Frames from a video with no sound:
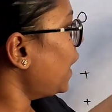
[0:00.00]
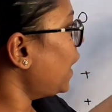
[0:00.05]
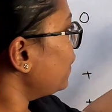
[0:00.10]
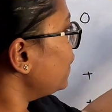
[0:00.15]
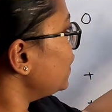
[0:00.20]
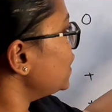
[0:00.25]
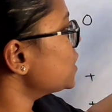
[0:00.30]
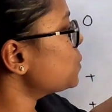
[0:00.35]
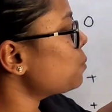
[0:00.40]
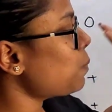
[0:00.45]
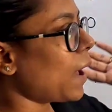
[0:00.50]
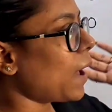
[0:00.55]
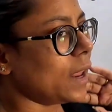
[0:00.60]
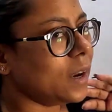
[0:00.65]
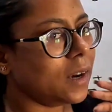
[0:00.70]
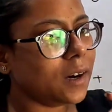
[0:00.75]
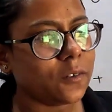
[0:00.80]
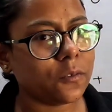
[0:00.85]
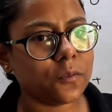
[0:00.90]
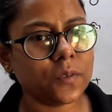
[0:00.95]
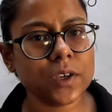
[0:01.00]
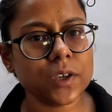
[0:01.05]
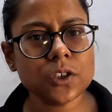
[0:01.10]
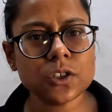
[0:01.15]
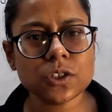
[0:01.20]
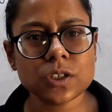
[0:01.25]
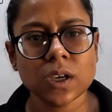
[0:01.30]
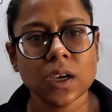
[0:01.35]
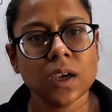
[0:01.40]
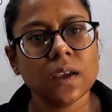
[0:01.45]
And these pilot
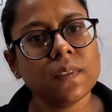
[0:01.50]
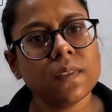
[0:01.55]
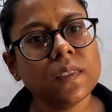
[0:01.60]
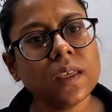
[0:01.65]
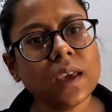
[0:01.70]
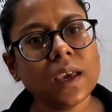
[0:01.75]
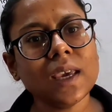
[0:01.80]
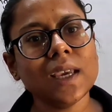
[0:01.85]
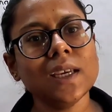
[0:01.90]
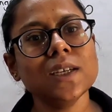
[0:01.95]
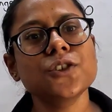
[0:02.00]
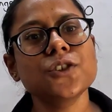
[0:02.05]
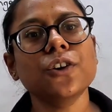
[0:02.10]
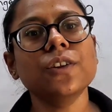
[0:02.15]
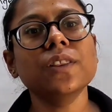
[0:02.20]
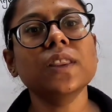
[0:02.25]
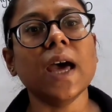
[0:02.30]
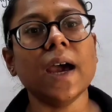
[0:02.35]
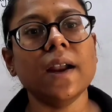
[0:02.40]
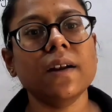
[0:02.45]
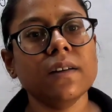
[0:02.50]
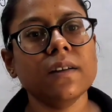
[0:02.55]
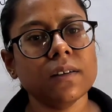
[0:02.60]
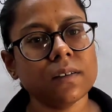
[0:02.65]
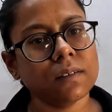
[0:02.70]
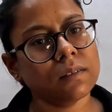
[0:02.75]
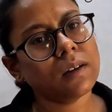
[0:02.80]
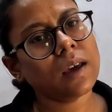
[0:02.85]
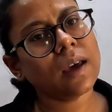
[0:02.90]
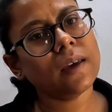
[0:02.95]
fish, they eat on that
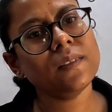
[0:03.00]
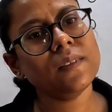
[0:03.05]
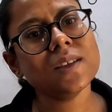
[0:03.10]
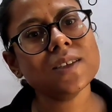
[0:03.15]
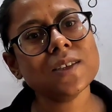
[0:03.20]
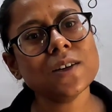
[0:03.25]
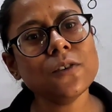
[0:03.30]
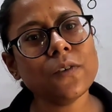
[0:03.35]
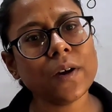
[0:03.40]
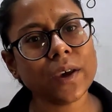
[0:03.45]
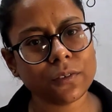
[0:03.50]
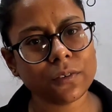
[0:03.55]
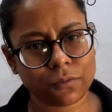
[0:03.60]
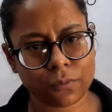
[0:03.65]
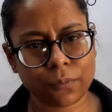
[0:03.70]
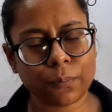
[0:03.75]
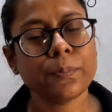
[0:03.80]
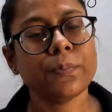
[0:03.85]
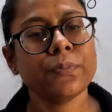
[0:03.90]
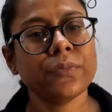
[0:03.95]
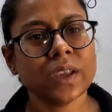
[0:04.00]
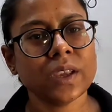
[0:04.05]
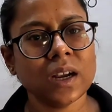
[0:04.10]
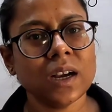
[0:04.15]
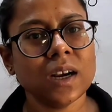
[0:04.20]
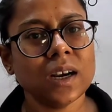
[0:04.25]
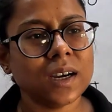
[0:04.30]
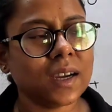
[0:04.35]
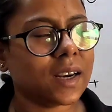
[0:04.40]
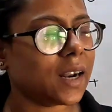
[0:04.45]
and they survive,
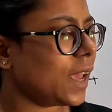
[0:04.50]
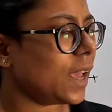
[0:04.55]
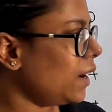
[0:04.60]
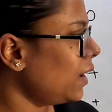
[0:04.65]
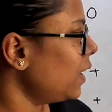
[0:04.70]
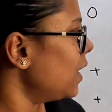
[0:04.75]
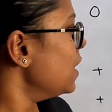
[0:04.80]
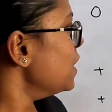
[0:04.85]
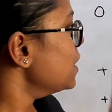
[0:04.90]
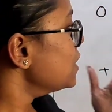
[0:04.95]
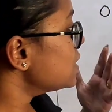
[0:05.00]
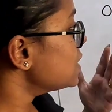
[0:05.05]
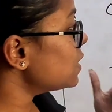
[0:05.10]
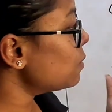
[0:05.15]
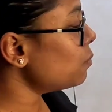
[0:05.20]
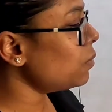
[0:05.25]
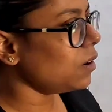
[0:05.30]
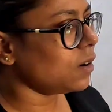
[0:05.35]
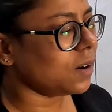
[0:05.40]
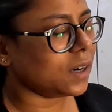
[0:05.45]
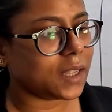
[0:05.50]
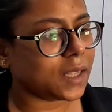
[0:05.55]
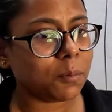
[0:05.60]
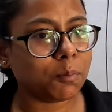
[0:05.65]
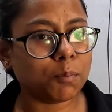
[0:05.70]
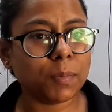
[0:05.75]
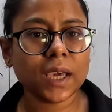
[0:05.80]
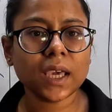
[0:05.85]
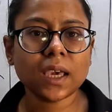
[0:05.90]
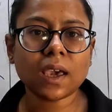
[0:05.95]
right?
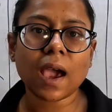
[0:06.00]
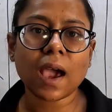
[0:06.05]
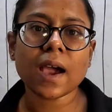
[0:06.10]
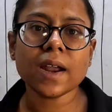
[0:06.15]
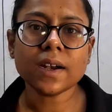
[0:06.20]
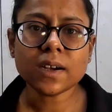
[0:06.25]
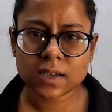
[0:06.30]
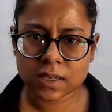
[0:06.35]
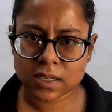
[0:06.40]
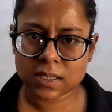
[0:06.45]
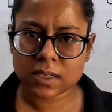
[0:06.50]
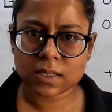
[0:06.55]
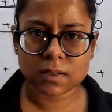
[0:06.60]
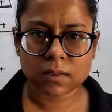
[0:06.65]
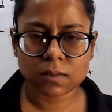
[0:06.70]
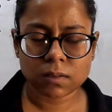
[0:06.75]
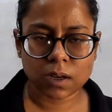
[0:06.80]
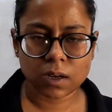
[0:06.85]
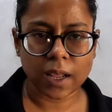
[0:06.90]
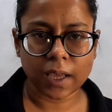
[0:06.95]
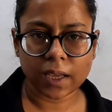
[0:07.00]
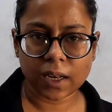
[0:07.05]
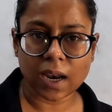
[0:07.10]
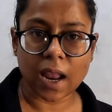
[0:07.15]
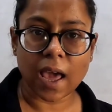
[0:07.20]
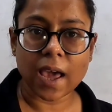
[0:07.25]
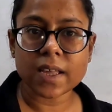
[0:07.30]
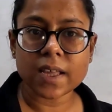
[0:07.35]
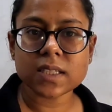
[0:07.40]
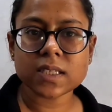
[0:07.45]
Similarly, big cats like
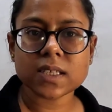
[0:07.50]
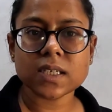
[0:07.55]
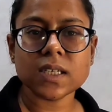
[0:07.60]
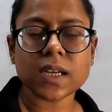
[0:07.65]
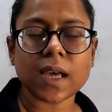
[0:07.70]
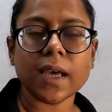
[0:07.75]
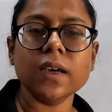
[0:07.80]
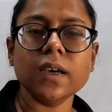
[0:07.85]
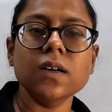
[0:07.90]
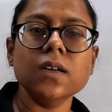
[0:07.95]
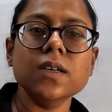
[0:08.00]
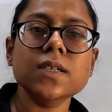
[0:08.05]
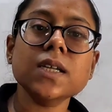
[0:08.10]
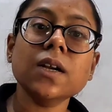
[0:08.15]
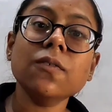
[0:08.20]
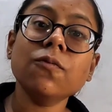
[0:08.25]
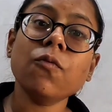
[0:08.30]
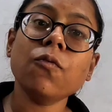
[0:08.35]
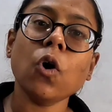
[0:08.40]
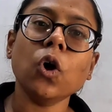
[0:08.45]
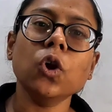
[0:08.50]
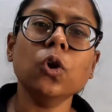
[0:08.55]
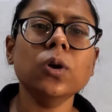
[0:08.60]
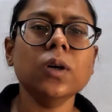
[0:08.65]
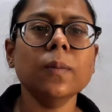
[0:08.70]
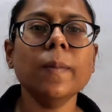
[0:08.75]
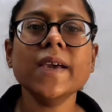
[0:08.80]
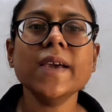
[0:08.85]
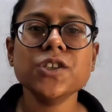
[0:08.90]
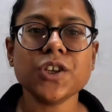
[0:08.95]
lions and tigers are
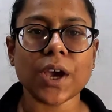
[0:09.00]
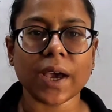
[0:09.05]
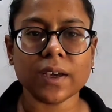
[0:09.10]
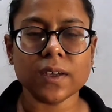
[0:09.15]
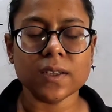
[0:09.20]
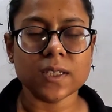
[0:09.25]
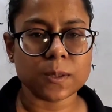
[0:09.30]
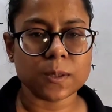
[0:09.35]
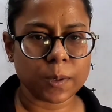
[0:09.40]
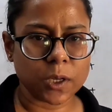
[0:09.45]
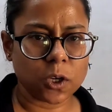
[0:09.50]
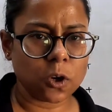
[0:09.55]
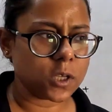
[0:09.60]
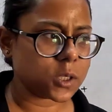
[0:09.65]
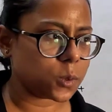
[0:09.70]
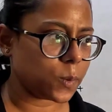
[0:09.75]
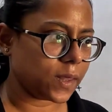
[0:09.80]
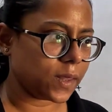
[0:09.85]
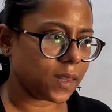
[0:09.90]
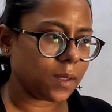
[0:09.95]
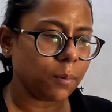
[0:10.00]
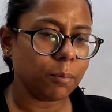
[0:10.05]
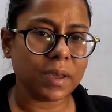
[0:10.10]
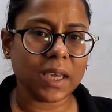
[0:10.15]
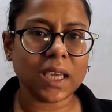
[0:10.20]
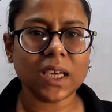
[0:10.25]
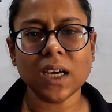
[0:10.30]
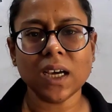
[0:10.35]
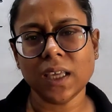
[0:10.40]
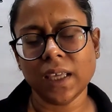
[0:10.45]
followed by jackals because when they
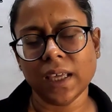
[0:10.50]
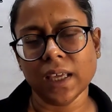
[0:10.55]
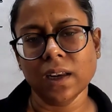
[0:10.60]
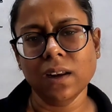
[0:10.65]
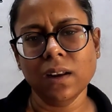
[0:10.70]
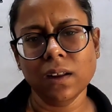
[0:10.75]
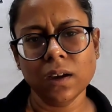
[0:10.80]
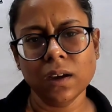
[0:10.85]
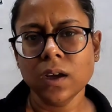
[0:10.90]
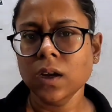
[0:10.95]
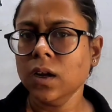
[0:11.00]
make a kill,